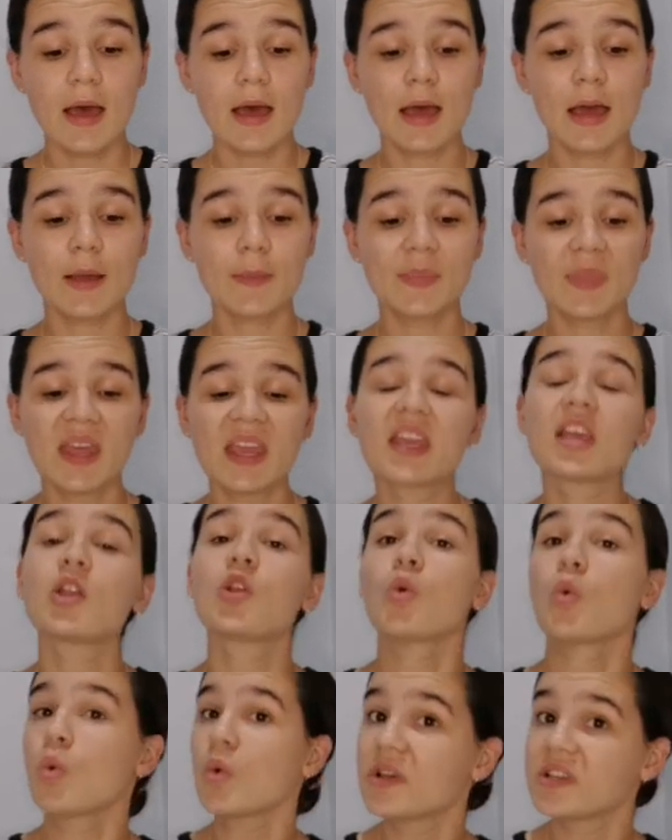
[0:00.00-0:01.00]
There
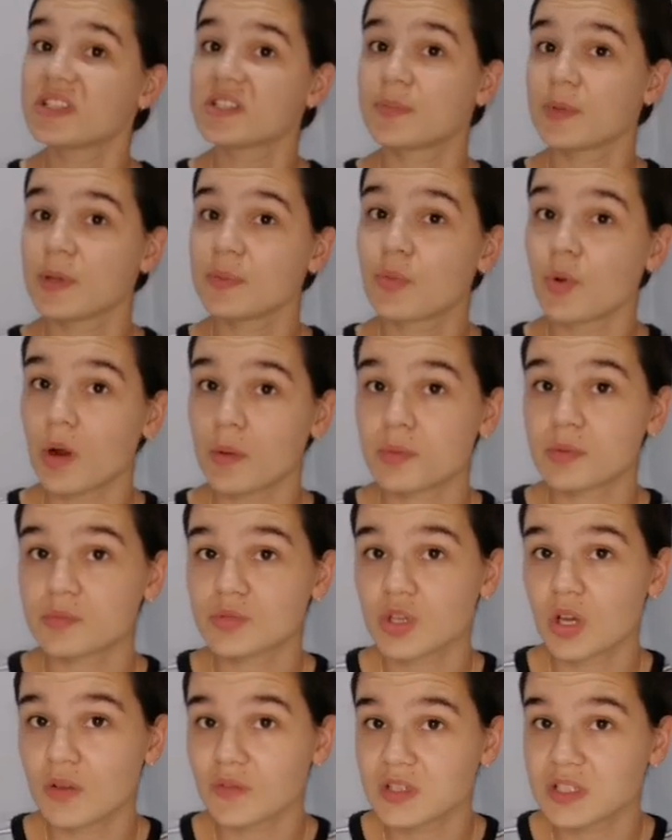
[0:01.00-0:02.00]
can always be
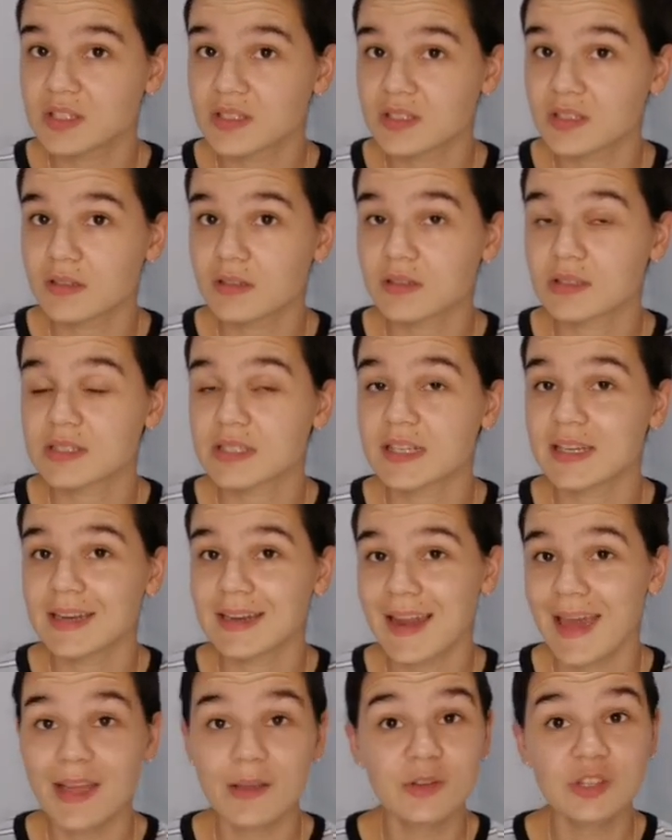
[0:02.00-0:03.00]
problem-solving skills in a
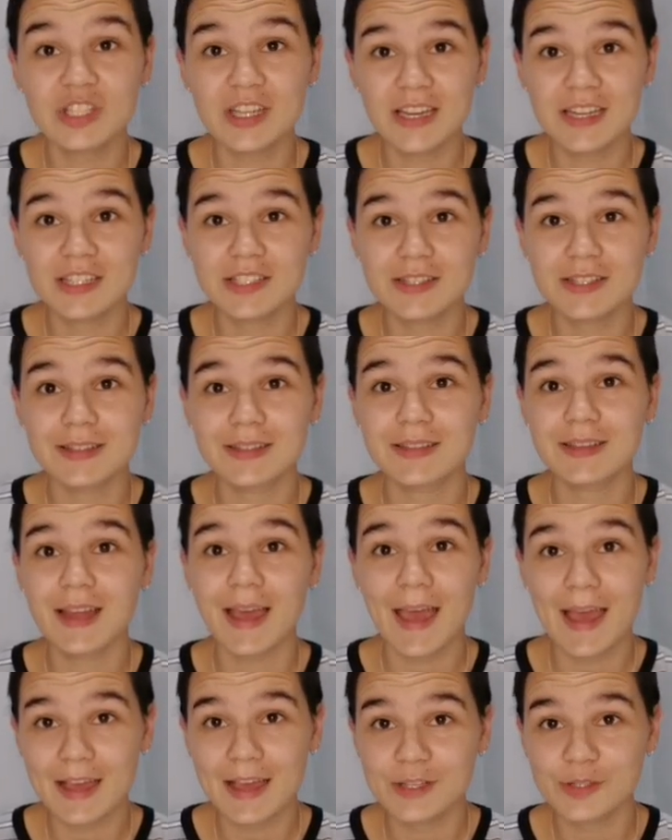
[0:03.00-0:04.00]
language
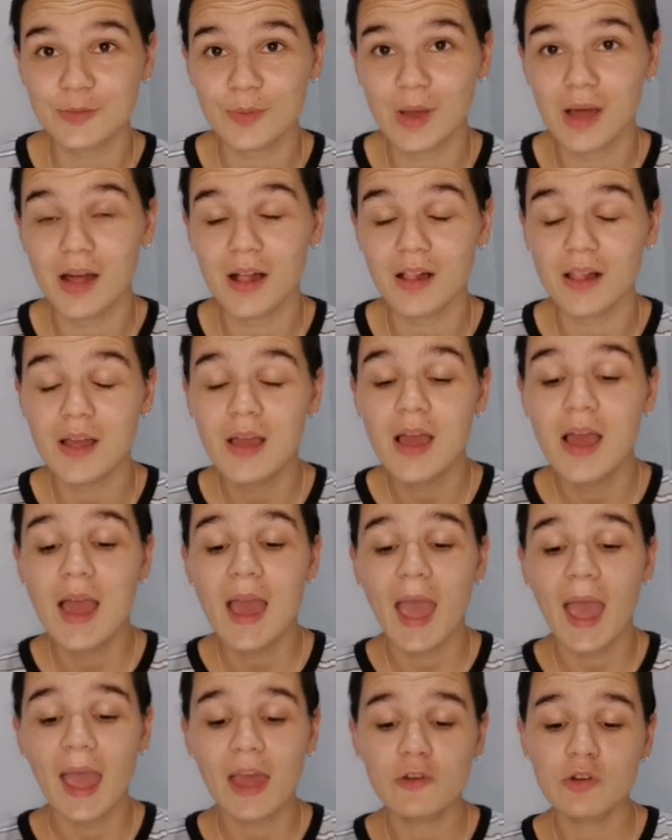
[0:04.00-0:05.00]
lesson as well.
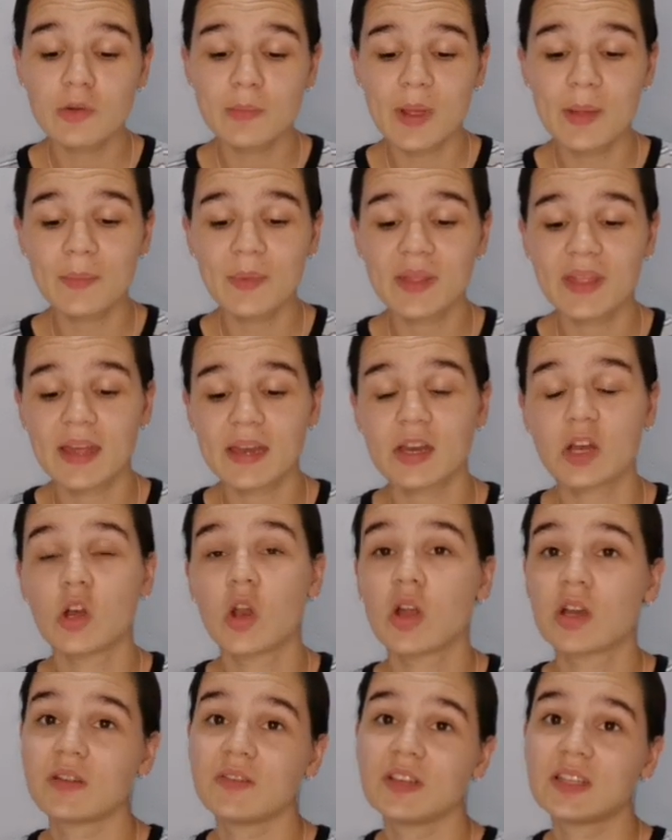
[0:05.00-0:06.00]
And remember that a
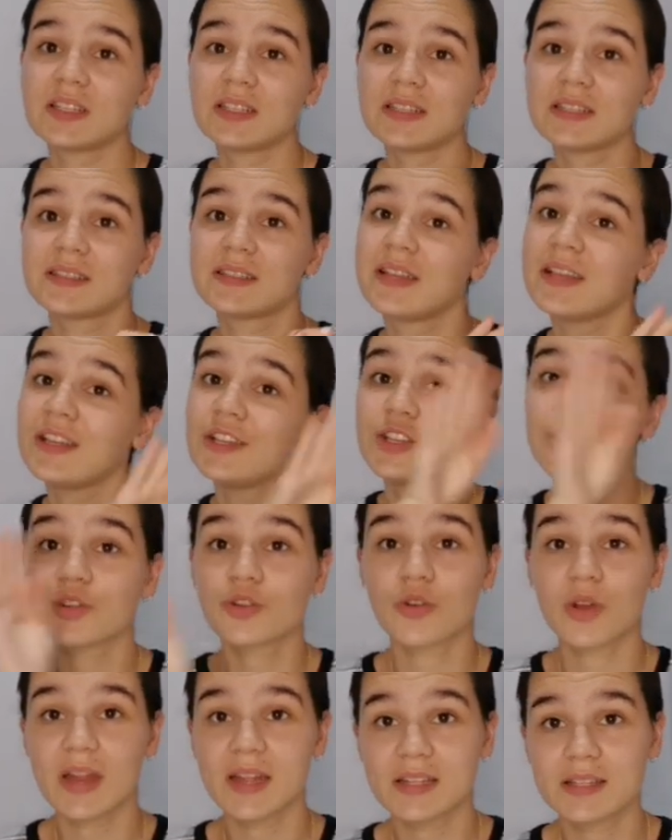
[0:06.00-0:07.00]
lot of it is
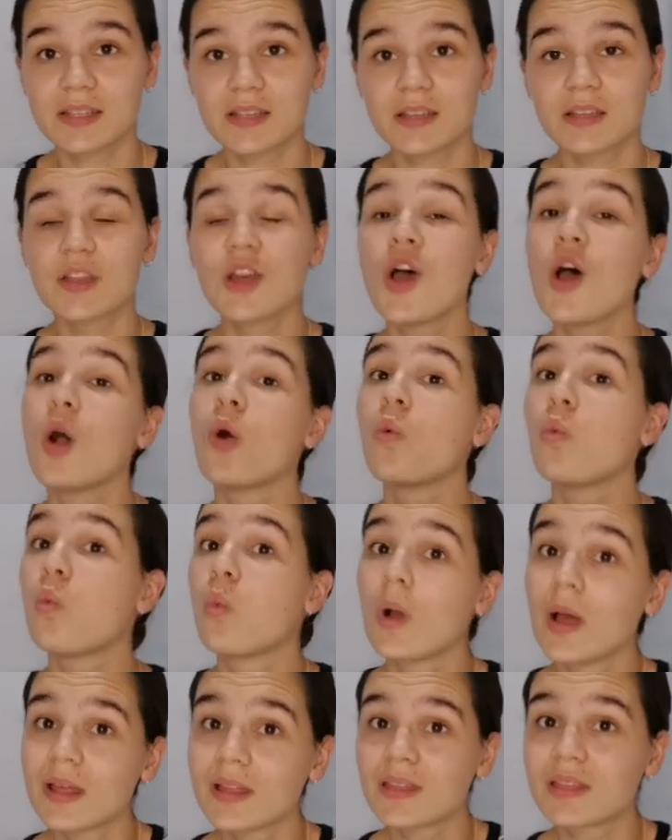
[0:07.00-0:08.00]
integrated
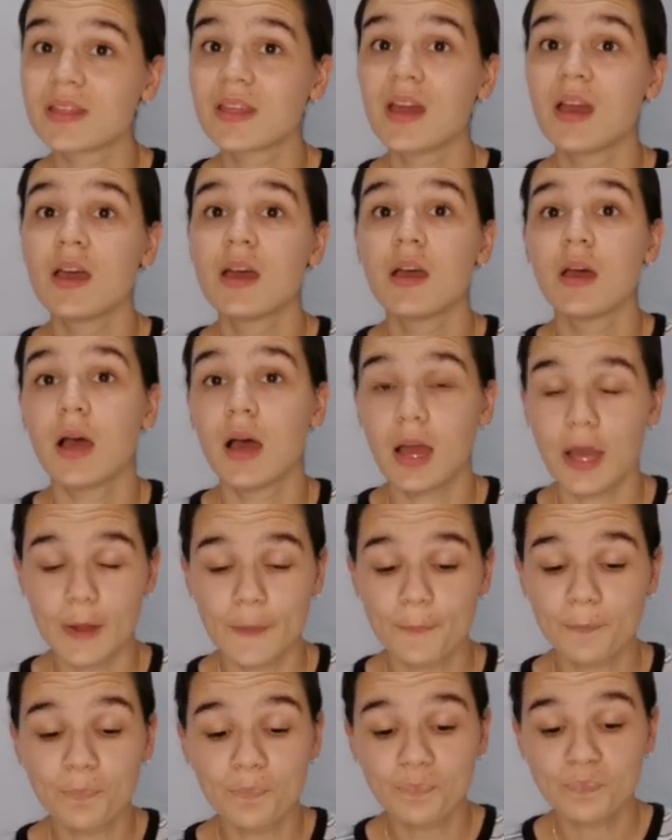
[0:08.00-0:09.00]
with
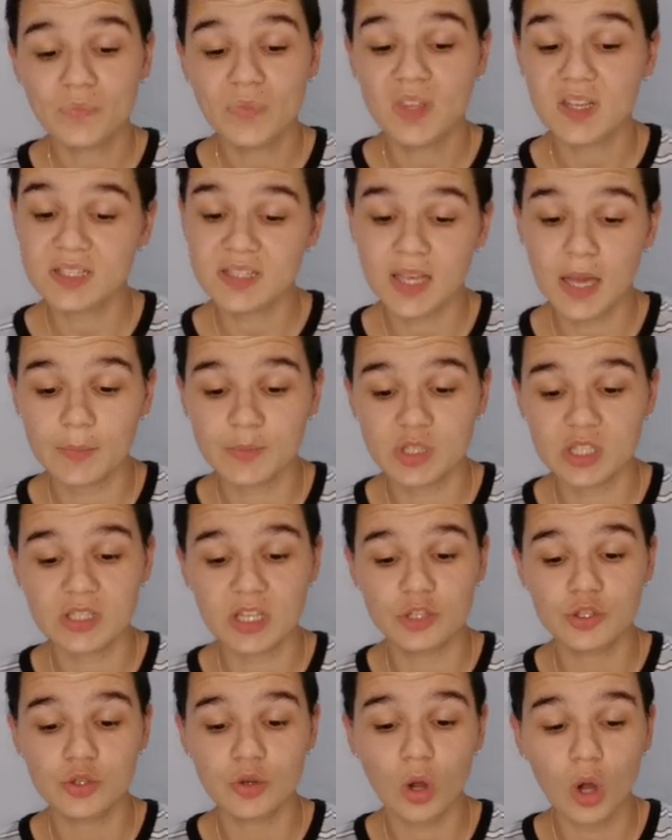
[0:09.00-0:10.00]
the subjects
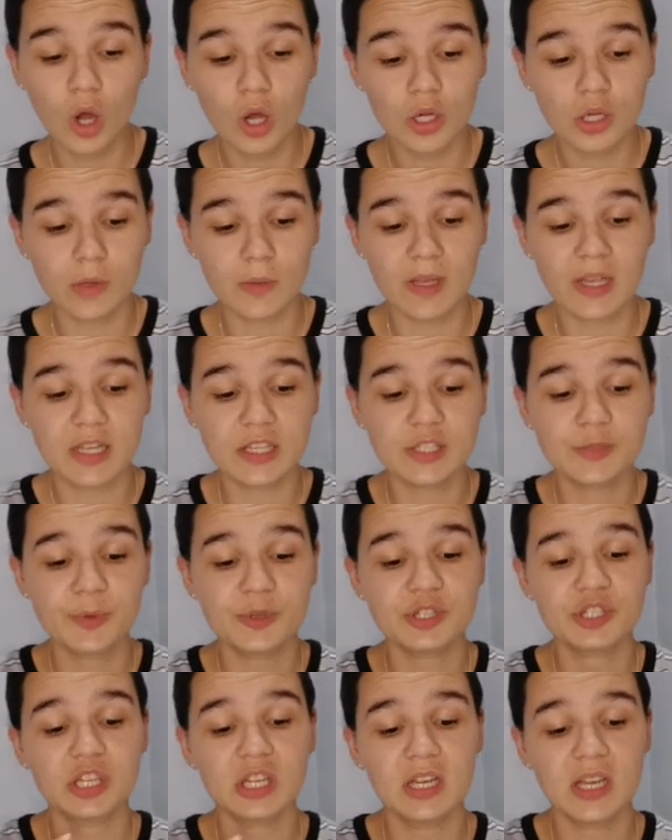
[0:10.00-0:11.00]
that you are doing,
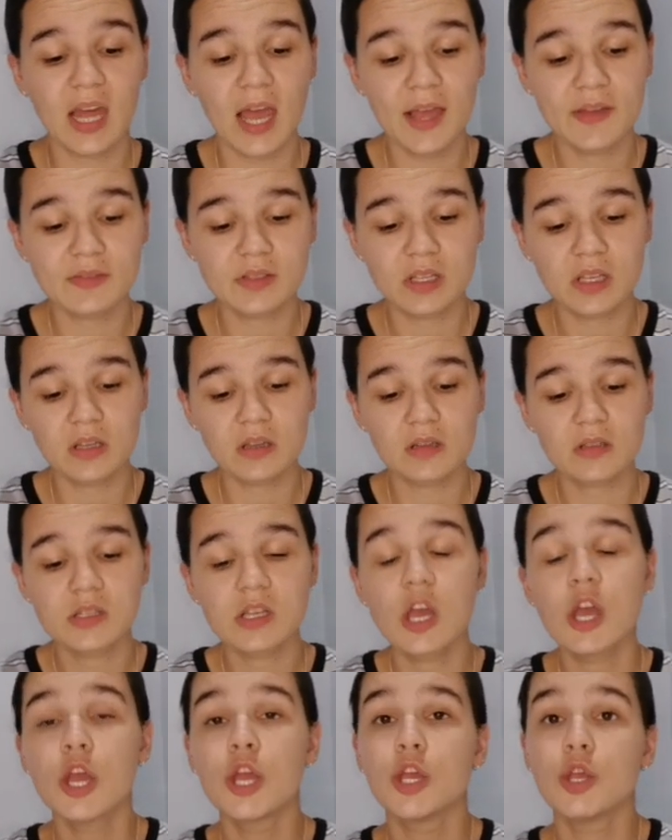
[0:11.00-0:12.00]
especially life skills.
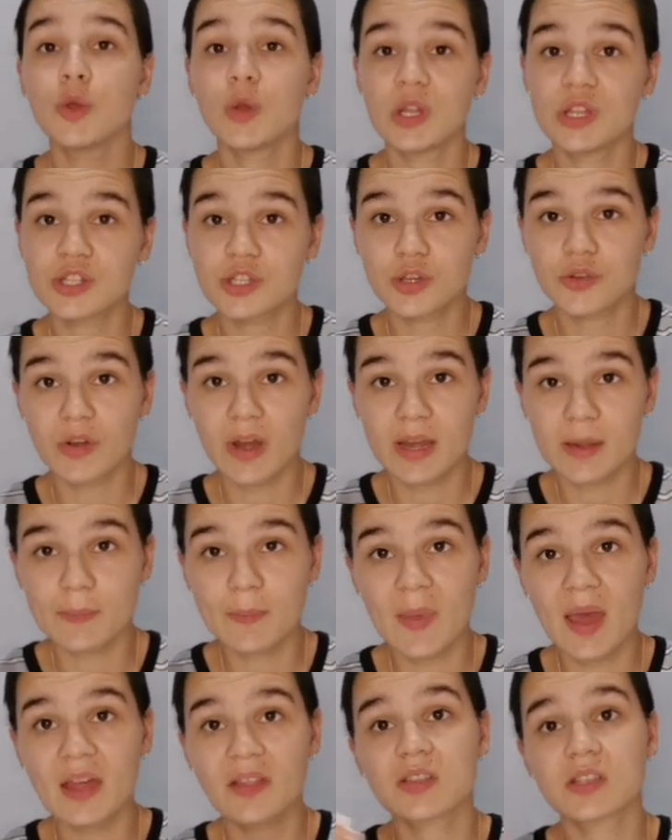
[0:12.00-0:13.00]
You integrate
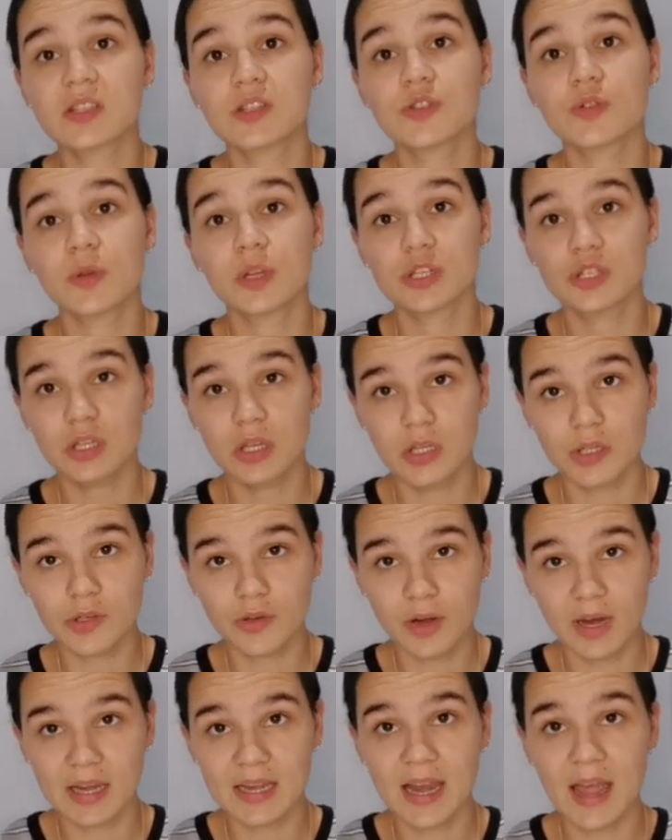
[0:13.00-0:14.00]
maths into it, you
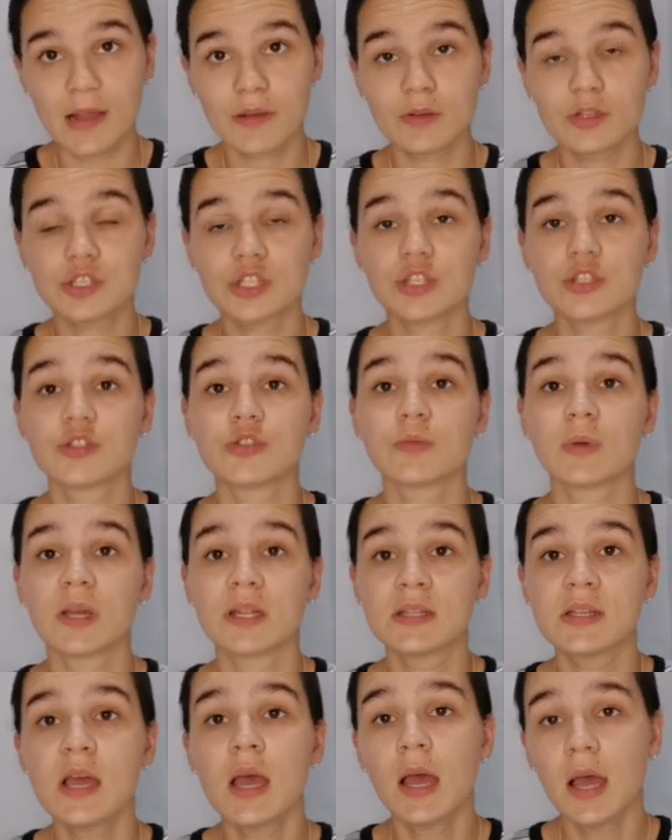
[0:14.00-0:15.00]
integrate language into
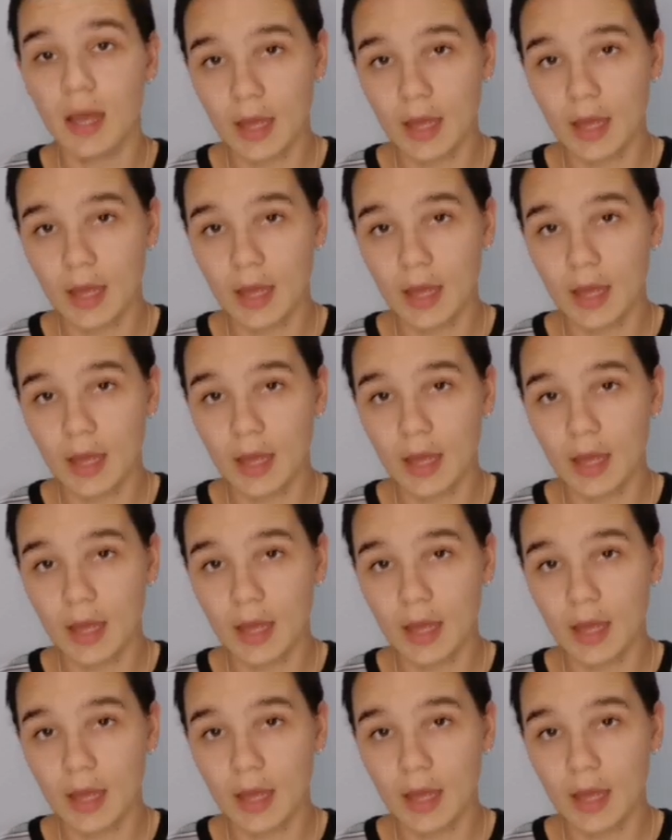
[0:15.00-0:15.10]
it.